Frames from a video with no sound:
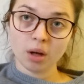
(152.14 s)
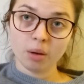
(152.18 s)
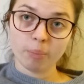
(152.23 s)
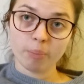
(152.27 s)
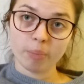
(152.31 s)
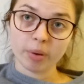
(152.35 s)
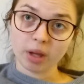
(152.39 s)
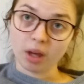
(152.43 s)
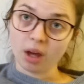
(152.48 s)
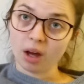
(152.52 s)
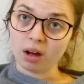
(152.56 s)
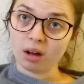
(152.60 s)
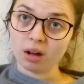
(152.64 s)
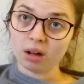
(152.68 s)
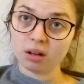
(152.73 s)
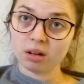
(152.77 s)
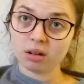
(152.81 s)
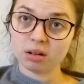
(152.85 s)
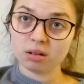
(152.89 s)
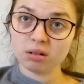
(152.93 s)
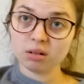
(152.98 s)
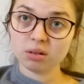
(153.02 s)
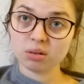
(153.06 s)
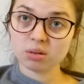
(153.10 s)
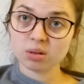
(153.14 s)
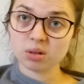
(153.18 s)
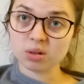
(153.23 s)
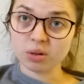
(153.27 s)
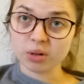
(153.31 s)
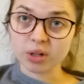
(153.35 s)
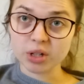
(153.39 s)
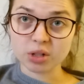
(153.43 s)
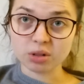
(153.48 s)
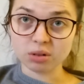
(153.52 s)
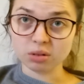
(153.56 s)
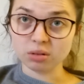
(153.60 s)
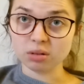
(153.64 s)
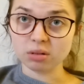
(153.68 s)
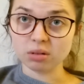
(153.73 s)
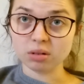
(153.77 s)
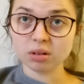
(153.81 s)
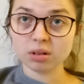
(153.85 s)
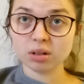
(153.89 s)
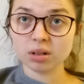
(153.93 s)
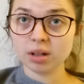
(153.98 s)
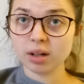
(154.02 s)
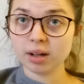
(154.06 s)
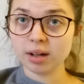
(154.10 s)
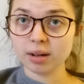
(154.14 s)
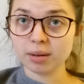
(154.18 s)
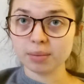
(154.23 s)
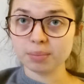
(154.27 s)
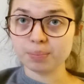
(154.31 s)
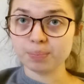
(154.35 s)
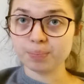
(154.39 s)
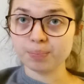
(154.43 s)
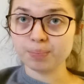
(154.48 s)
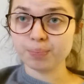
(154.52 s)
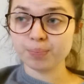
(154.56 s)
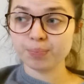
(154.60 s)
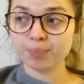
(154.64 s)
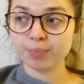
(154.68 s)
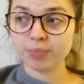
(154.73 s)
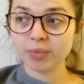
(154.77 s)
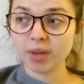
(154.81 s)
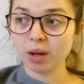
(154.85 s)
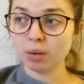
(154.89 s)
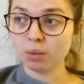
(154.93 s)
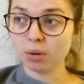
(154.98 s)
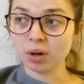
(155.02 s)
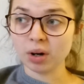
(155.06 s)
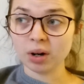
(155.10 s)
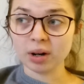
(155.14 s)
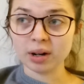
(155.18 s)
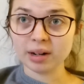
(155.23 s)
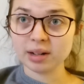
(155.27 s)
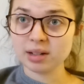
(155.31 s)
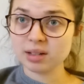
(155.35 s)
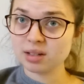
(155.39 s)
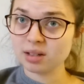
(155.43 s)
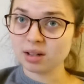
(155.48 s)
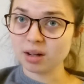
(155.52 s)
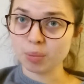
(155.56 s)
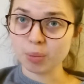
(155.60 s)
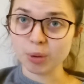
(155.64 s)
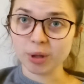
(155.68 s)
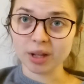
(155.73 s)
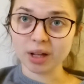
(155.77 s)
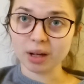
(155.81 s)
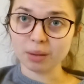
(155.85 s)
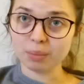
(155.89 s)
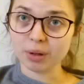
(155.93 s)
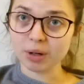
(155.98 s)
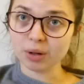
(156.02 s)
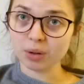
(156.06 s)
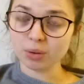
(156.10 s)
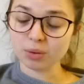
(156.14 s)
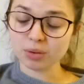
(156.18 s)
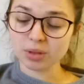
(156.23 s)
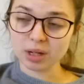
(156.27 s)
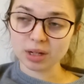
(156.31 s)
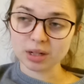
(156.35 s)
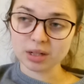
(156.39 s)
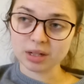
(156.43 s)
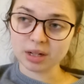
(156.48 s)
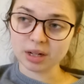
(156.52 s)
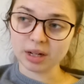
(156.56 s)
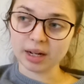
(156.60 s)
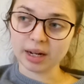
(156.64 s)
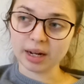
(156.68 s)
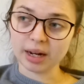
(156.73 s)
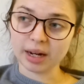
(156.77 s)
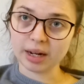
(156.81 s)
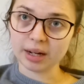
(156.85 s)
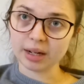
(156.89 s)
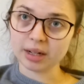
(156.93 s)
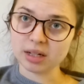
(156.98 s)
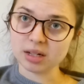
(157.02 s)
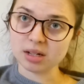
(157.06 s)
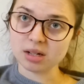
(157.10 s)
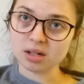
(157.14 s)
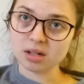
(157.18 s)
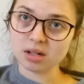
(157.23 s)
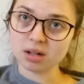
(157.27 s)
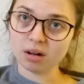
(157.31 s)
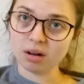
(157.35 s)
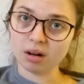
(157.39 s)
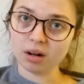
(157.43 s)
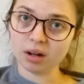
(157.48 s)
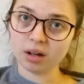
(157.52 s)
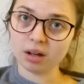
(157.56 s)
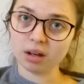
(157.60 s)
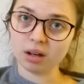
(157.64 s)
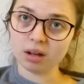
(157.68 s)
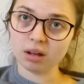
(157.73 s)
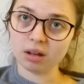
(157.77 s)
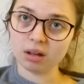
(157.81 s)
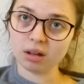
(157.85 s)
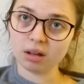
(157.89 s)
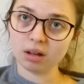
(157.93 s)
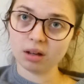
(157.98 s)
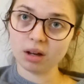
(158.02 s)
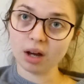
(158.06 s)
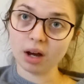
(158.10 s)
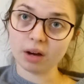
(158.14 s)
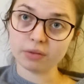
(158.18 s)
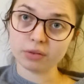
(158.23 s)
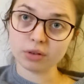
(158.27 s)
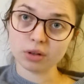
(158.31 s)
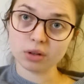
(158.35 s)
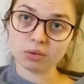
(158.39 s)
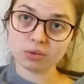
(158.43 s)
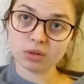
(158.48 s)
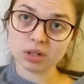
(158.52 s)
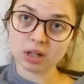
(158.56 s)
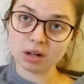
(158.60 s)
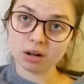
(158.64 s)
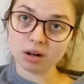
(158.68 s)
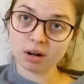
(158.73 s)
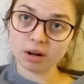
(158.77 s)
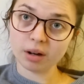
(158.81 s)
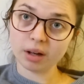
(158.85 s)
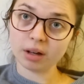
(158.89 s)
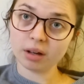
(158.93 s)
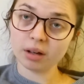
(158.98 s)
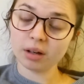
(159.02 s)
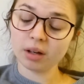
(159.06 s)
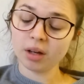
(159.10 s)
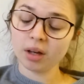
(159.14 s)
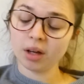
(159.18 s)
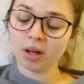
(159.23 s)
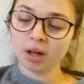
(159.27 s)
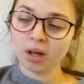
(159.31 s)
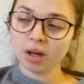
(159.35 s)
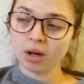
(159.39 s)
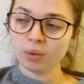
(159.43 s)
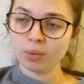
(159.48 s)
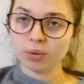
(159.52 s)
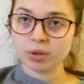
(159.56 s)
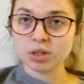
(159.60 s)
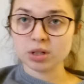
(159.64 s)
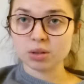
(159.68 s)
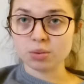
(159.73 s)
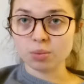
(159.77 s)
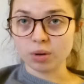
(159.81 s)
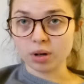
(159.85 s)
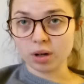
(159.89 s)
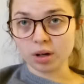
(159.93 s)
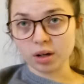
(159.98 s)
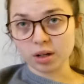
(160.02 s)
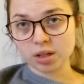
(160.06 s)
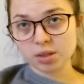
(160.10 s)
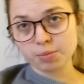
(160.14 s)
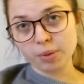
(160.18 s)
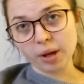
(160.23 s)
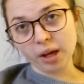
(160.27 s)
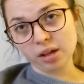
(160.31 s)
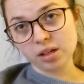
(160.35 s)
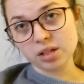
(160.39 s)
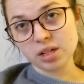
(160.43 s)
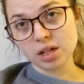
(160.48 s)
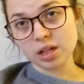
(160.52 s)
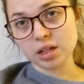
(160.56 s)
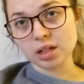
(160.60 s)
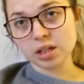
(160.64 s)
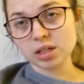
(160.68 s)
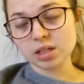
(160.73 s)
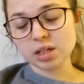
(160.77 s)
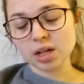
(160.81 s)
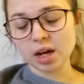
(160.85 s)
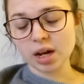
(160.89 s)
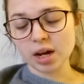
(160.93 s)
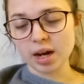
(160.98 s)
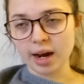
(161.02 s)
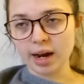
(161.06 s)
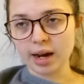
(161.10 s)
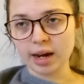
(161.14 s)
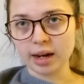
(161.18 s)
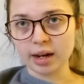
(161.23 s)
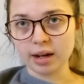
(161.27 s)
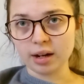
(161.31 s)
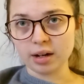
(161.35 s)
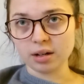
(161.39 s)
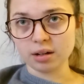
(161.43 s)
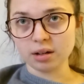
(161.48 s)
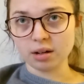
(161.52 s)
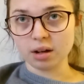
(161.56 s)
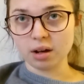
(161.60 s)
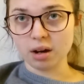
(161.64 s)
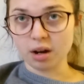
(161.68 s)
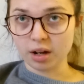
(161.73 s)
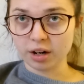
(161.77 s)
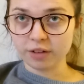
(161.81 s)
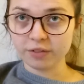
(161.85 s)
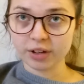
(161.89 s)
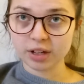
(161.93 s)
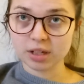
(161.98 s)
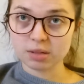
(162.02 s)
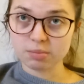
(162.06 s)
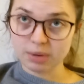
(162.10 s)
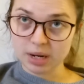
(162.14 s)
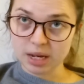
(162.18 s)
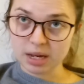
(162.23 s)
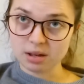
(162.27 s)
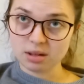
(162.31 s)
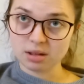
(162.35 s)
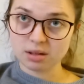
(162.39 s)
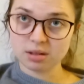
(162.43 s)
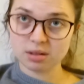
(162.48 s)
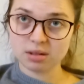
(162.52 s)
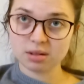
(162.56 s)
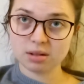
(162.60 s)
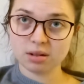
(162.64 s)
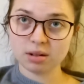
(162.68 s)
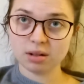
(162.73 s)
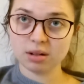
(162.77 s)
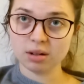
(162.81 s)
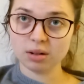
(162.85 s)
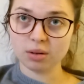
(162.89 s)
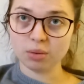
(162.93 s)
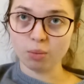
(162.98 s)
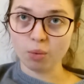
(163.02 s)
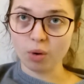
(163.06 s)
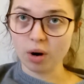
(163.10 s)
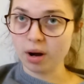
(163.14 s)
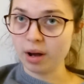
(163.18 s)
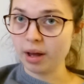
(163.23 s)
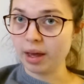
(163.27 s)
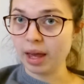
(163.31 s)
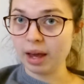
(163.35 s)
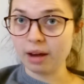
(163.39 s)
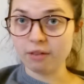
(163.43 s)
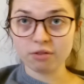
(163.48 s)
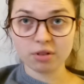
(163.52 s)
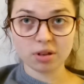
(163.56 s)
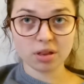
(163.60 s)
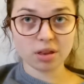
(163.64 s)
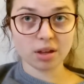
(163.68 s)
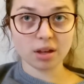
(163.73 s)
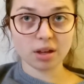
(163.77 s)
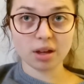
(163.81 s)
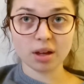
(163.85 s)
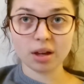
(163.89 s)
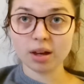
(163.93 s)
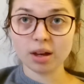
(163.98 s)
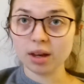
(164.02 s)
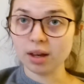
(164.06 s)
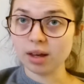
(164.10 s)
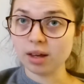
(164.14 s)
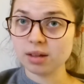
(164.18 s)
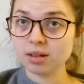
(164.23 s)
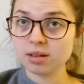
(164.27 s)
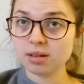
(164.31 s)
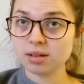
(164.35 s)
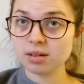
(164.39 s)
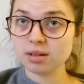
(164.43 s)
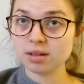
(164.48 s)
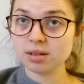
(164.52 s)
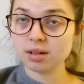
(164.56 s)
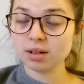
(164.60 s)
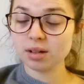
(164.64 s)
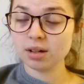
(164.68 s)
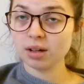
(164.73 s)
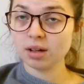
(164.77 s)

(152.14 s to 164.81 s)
But yeah, long story short, they were nice up at that medical centre, and I have a UTI, which is what I expected, and kind of explains why everything is